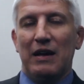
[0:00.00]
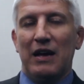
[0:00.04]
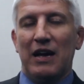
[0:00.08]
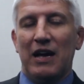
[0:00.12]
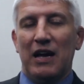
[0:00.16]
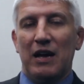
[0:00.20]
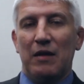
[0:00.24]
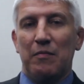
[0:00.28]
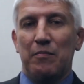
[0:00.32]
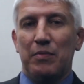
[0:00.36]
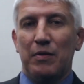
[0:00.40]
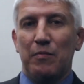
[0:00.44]

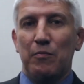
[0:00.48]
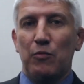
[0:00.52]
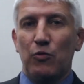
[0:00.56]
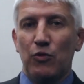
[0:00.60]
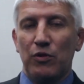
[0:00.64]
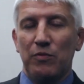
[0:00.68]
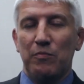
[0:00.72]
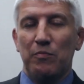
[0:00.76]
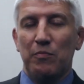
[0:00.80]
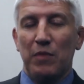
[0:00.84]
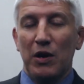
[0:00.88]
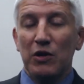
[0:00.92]
uh, but
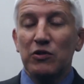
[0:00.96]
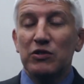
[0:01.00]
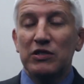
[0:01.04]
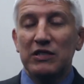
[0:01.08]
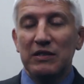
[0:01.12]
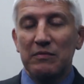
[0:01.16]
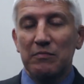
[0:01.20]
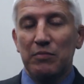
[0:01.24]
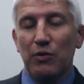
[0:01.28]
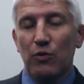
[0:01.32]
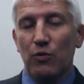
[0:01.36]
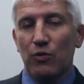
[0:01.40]
more
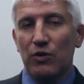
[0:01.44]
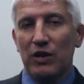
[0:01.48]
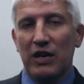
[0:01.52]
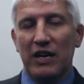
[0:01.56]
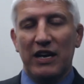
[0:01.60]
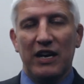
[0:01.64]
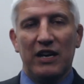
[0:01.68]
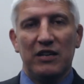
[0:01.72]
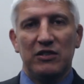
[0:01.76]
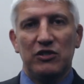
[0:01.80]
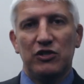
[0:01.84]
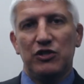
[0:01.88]
most
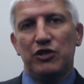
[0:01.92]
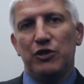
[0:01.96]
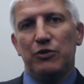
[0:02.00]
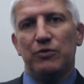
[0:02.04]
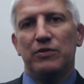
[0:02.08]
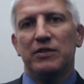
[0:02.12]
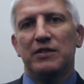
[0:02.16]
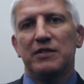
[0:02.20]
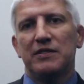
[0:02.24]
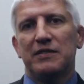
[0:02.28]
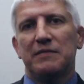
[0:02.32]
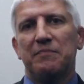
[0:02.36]
importantly, our
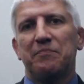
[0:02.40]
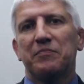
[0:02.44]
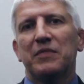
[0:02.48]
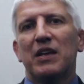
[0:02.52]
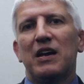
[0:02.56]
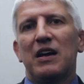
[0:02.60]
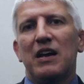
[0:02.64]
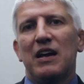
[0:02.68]
students.